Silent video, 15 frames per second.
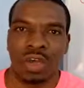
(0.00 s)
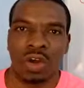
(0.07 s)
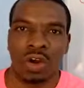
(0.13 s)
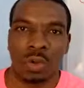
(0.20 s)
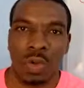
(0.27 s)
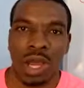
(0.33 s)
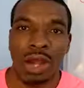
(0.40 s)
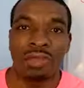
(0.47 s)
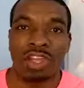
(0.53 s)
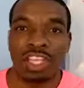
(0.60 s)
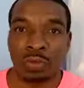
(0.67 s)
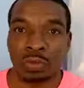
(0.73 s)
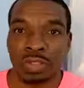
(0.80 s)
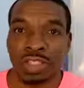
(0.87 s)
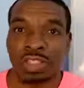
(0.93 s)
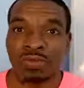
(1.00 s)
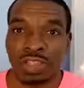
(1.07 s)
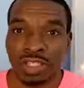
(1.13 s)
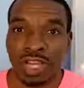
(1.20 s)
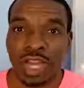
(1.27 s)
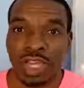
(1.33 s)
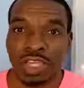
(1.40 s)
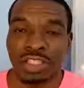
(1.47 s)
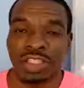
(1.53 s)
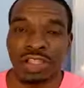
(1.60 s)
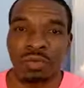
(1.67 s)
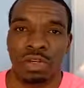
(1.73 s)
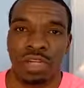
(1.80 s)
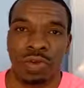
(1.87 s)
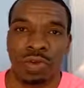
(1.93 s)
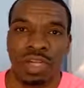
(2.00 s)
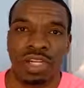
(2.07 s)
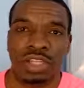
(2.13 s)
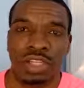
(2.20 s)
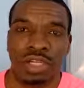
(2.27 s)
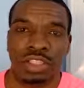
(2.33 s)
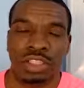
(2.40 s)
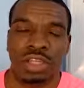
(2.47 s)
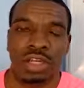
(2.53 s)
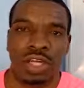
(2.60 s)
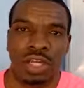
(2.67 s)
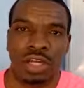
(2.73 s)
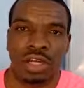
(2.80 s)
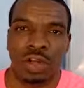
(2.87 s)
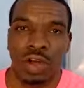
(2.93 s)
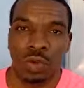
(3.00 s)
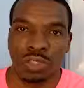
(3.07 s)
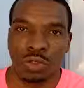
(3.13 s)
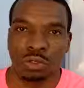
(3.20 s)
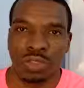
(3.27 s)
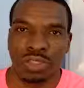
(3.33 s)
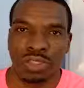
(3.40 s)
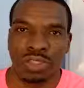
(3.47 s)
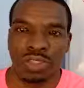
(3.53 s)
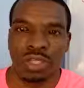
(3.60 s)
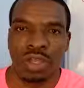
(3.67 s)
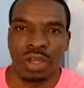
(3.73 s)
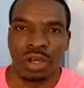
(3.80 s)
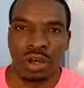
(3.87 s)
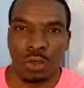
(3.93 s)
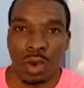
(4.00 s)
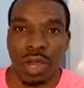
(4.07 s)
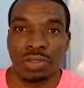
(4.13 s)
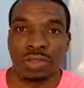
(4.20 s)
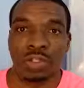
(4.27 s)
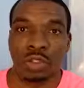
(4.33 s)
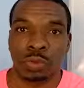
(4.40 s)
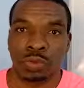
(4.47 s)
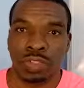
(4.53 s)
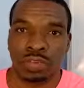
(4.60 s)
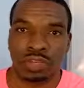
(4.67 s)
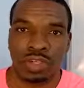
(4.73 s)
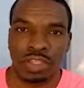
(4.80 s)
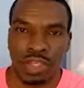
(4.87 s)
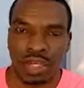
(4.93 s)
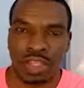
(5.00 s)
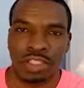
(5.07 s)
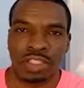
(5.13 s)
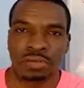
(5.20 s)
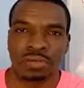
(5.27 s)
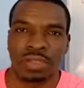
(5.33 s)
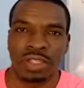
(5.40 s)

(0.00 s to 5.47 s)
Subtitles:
around that specific knowledge. They want to go ahead and launch a coaching business around their specific knowledge.